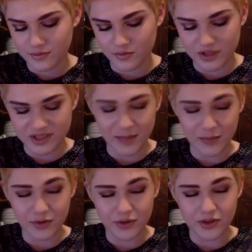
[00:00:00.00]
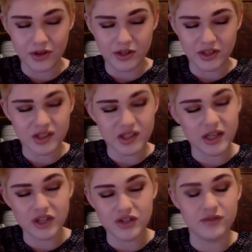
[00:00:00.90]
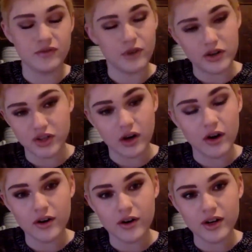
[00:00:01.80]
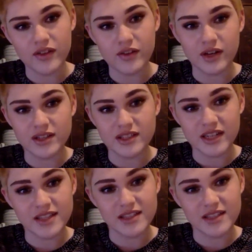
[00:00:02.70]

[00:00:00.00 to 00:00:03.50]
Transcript: For example, the largest collection of Russian art in the United States